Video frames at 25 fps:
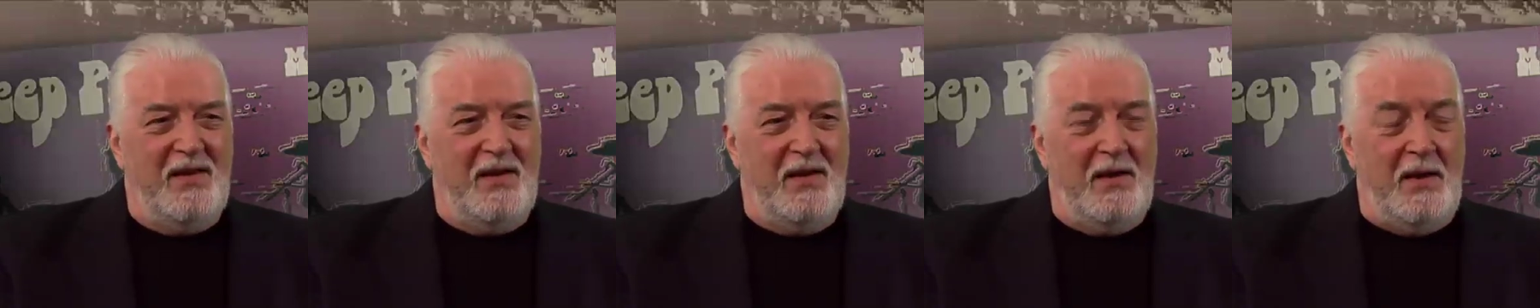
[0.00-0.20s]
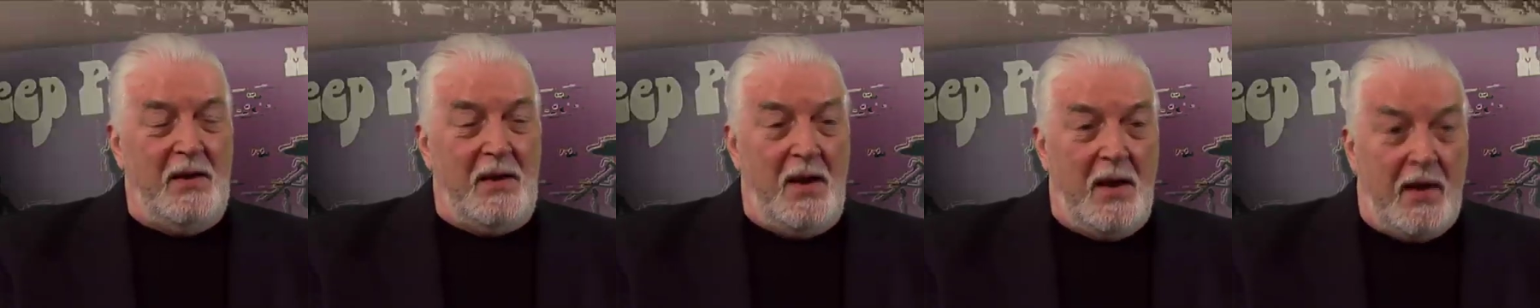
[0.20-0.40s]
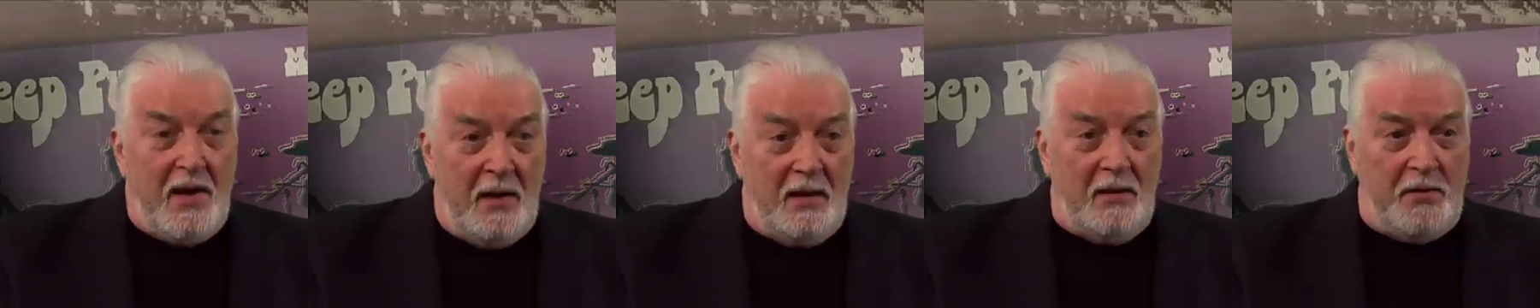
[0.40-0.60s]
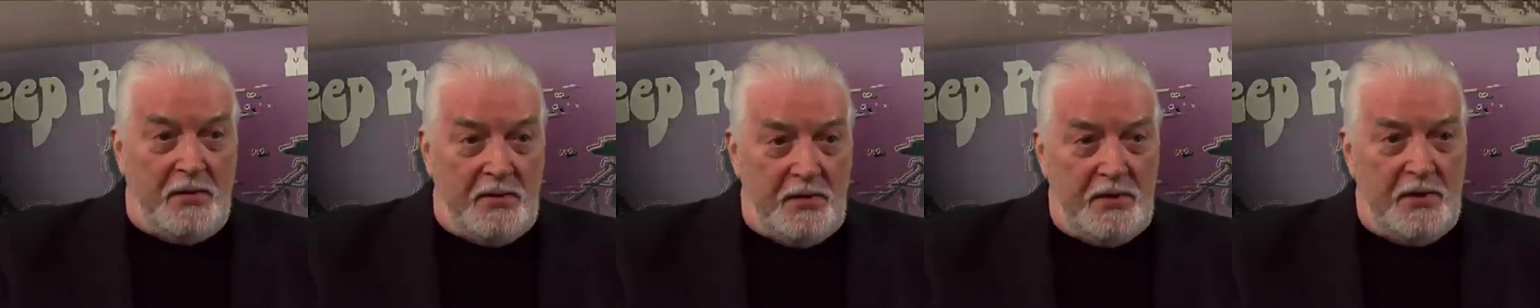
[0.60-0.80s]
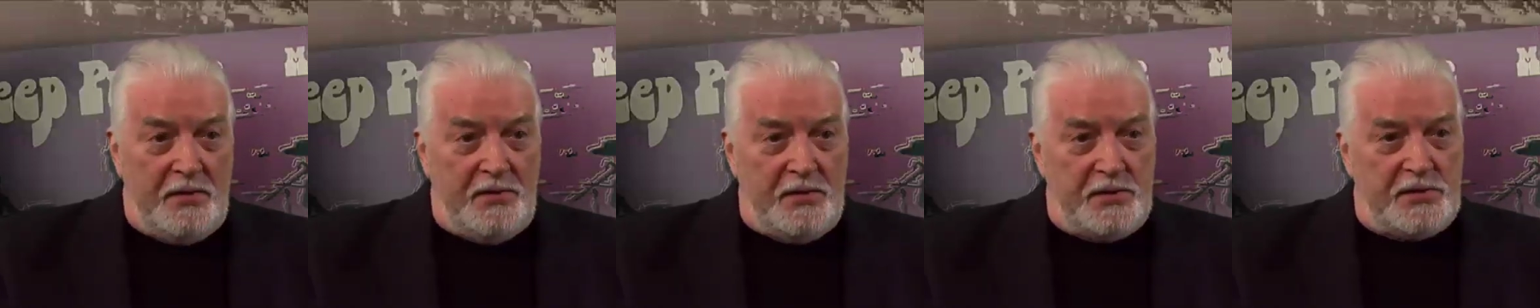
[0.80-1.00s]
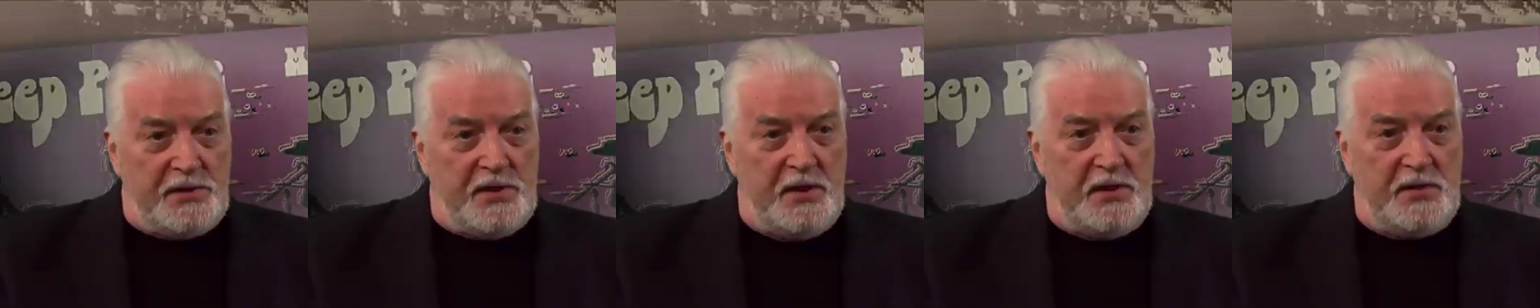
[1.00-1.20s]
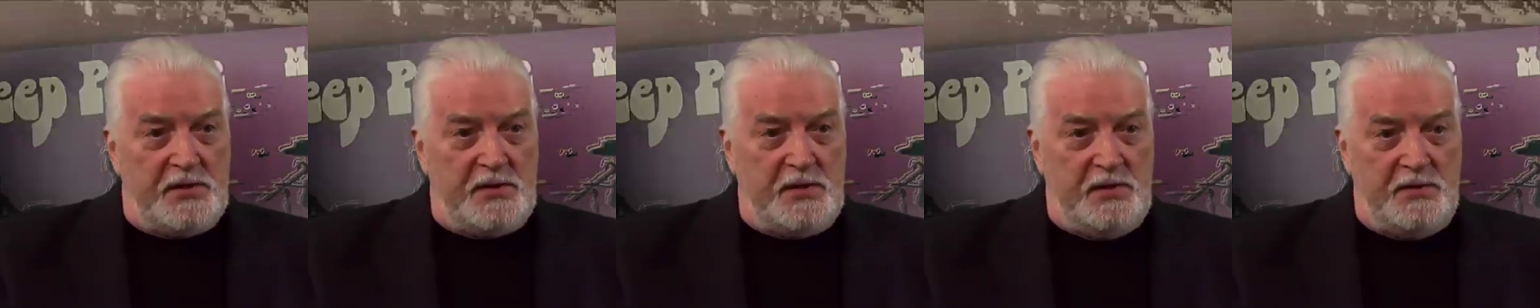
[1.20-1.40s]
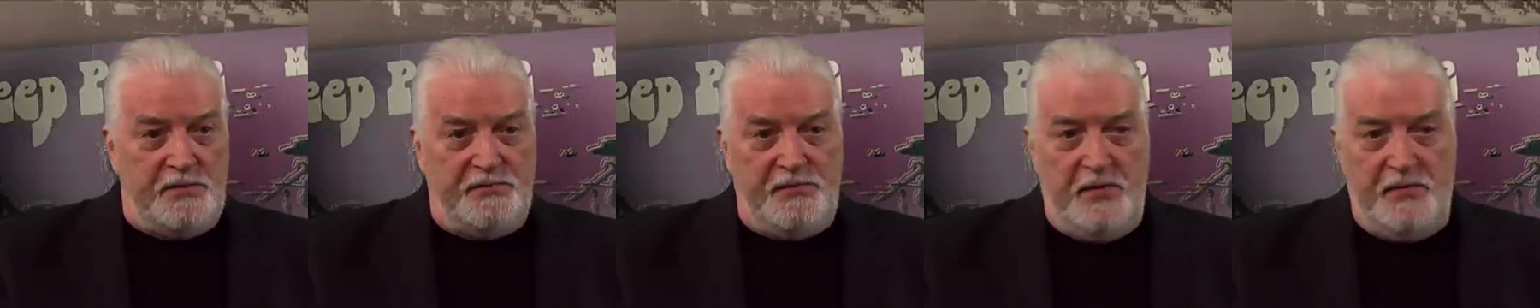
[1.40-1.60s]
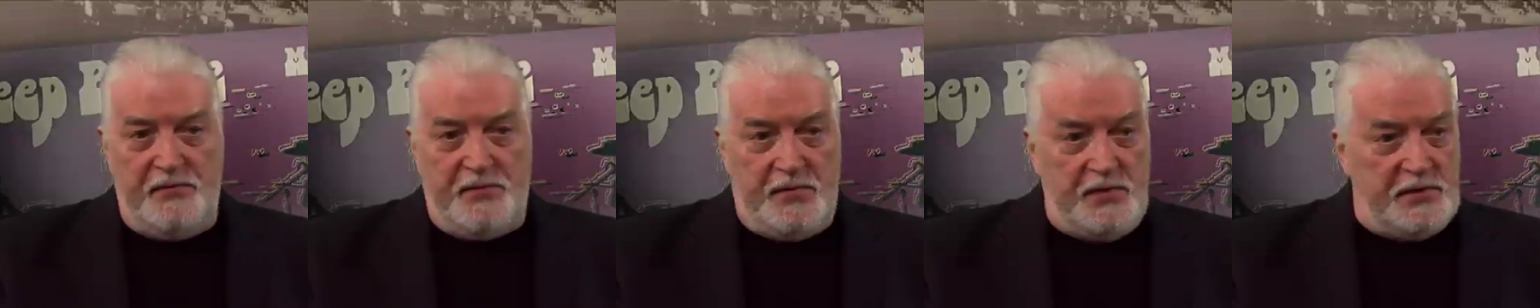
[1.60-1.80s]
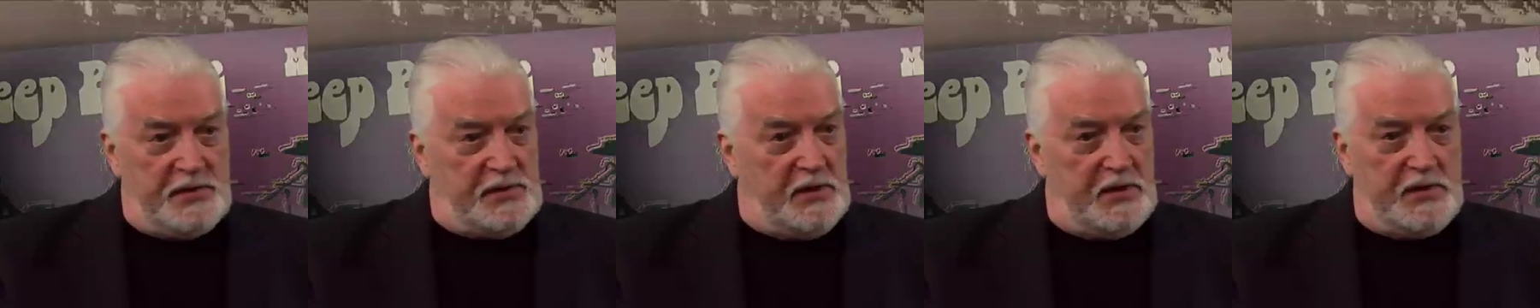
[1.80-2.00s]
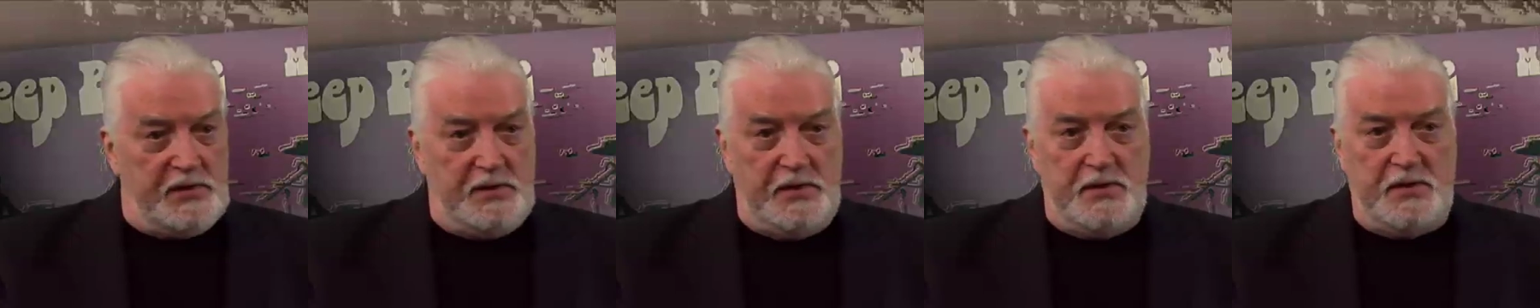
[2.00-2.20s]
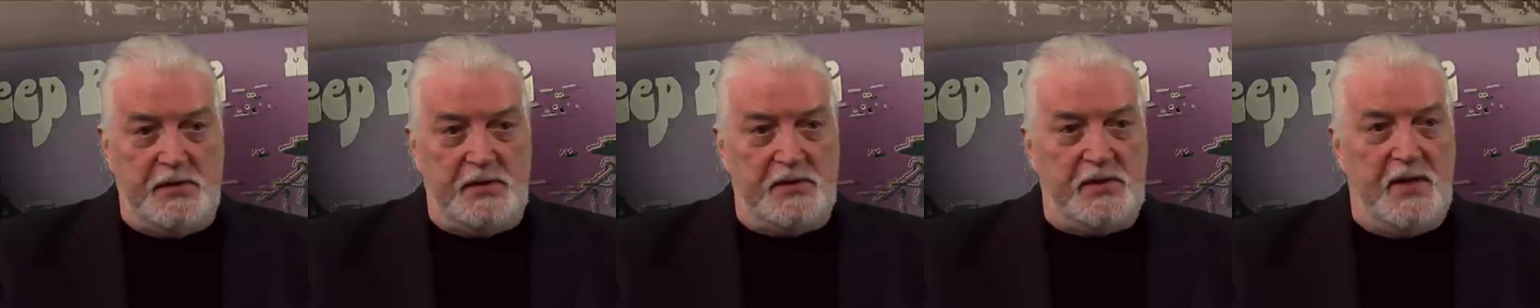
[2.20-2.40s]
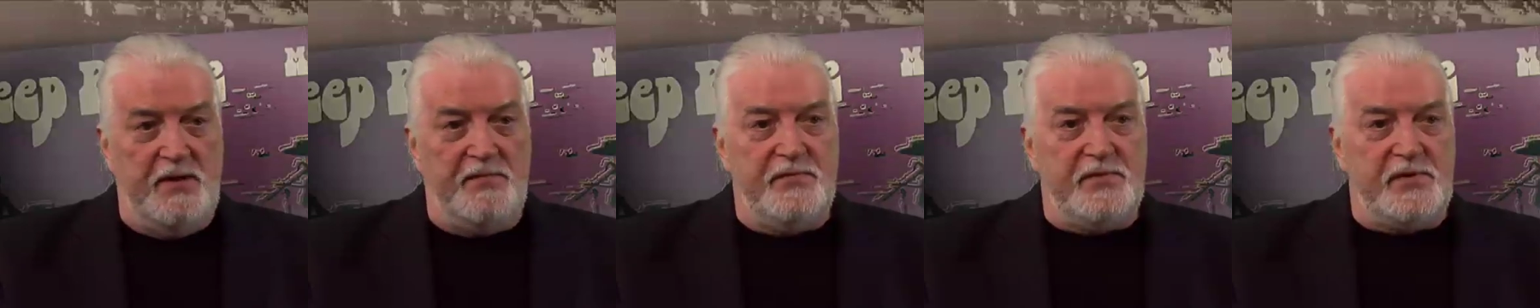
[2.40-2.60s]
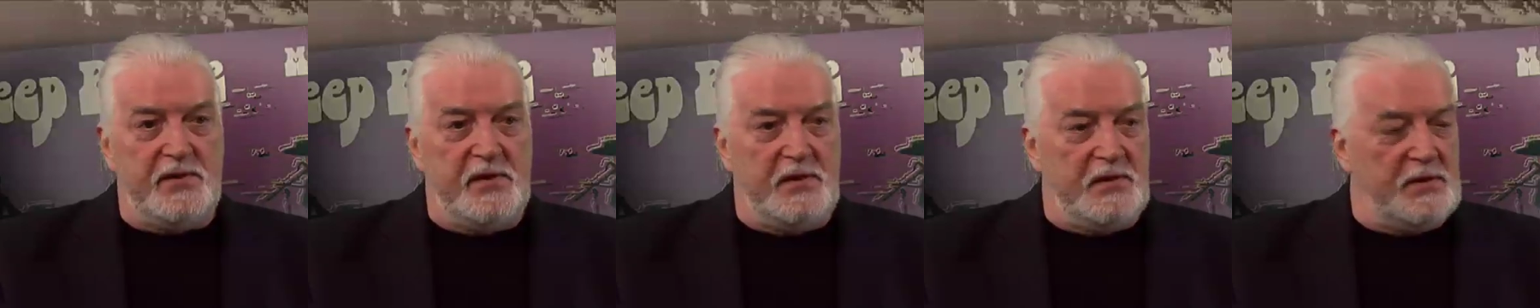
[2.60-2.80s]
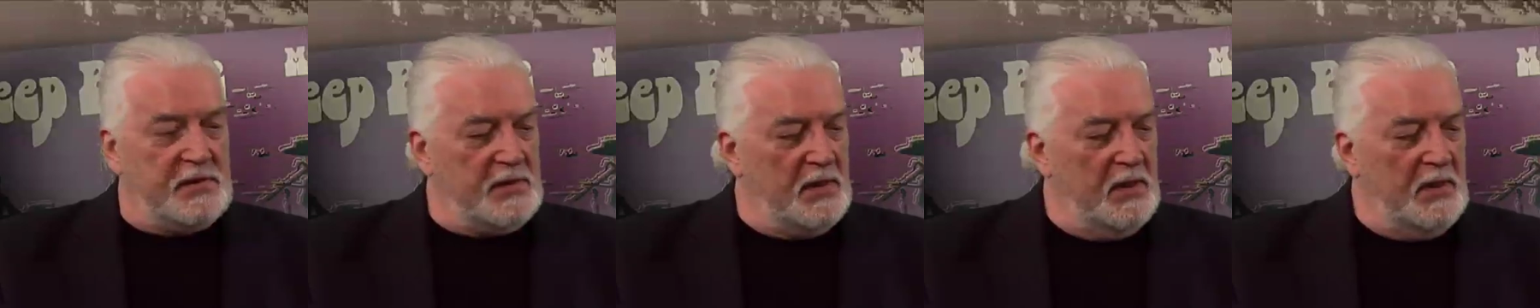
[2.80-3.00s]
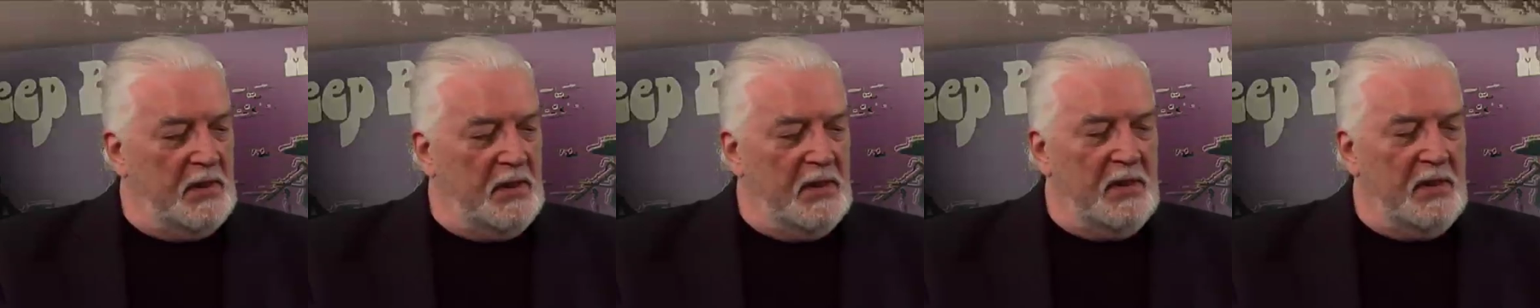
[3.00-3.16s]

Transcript: in England in the 60s, 50s, 60s, and 70s,